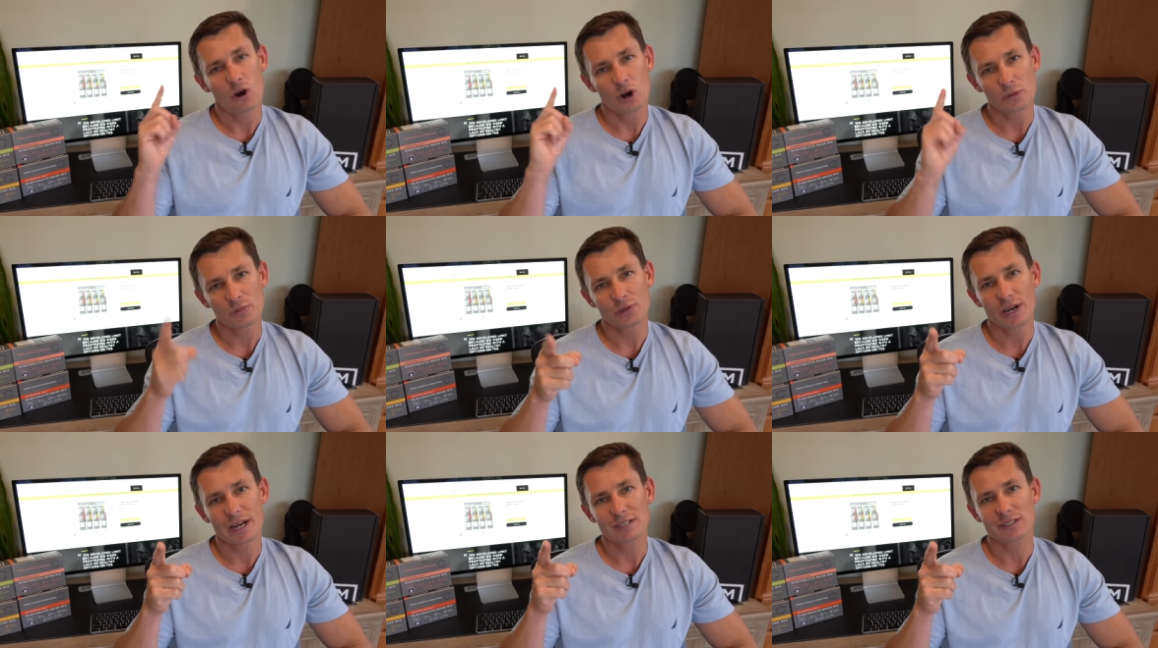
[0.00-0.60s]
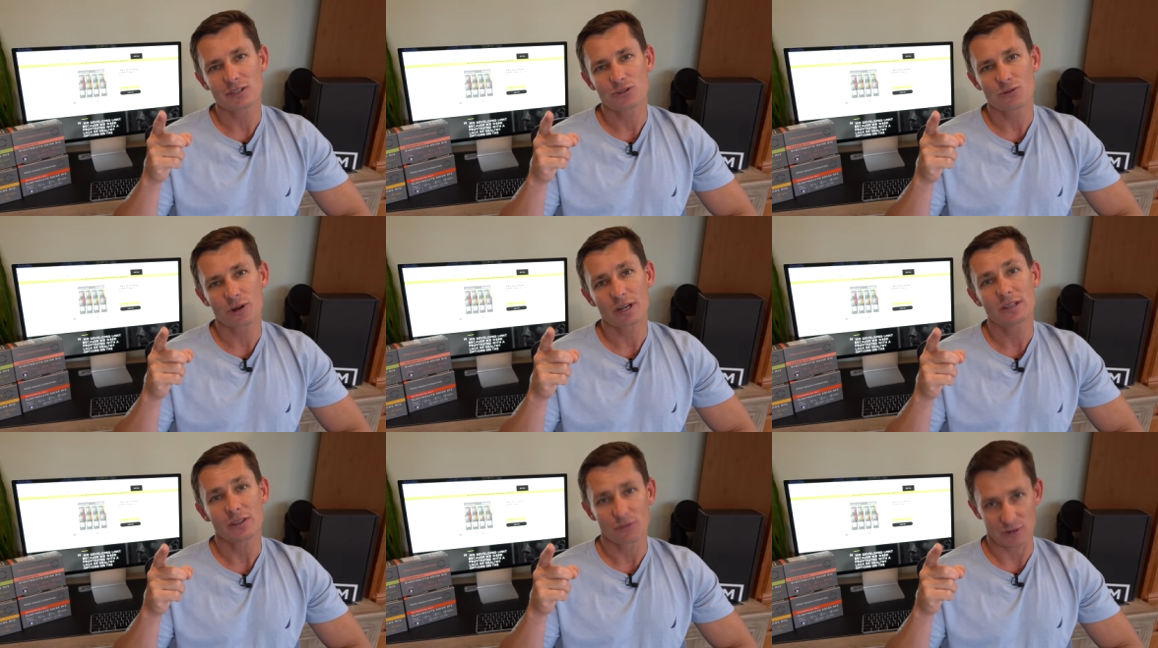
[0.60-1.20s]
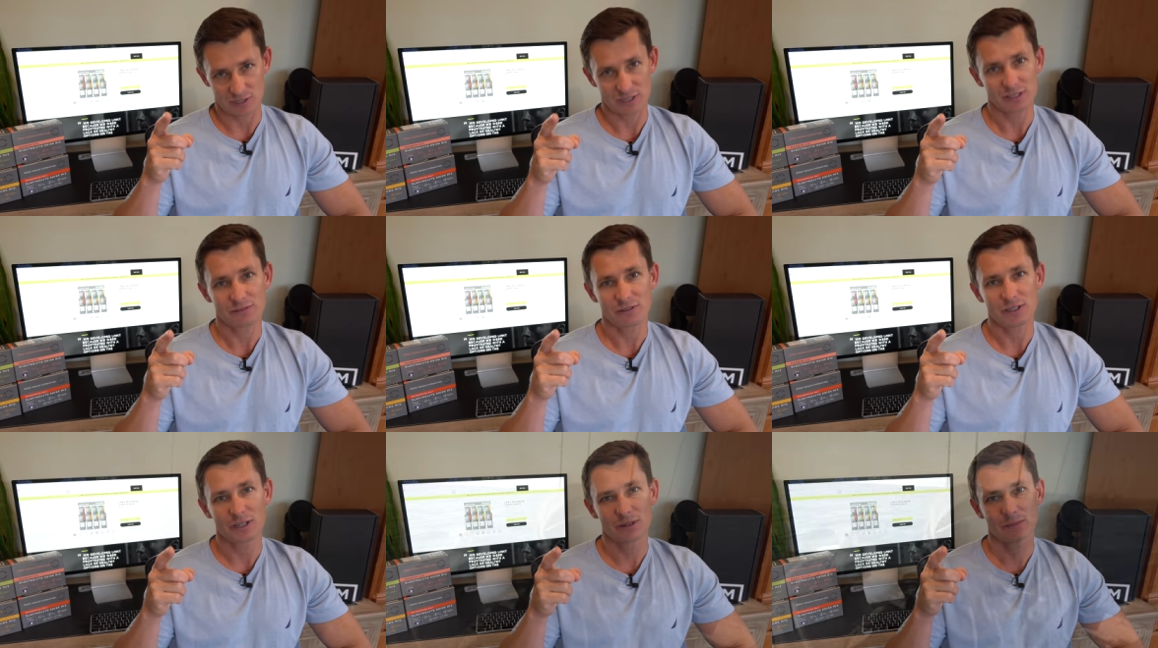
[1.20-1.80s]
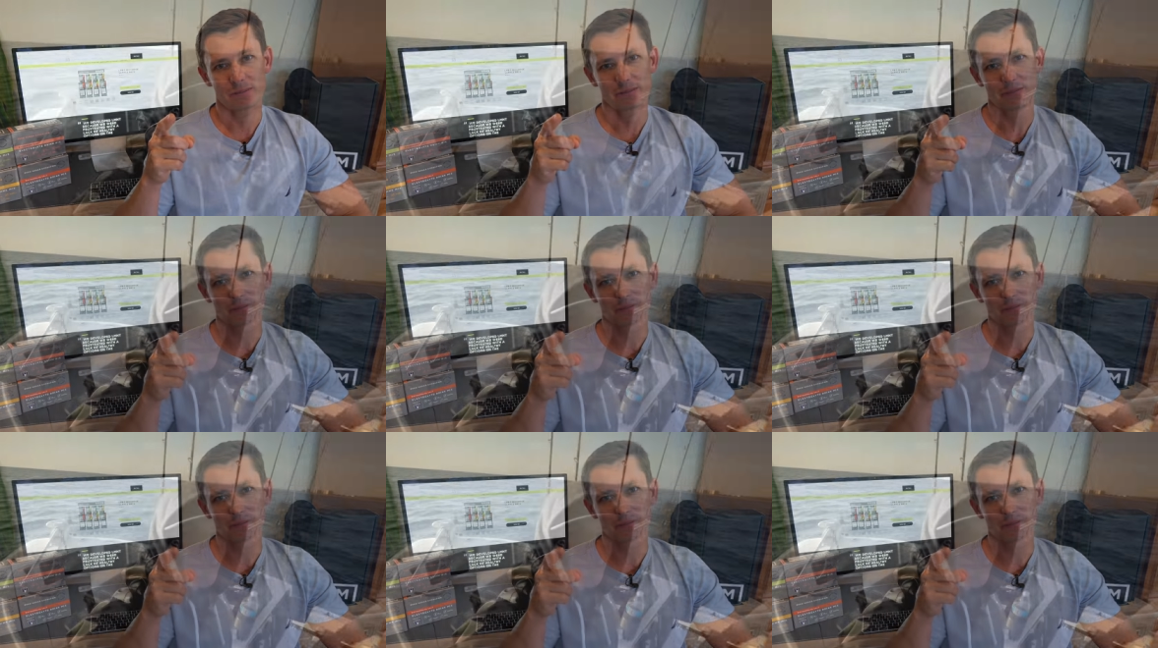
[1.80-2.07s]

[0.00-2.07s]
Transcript: Hope you guys enjoy the rest of the video. morning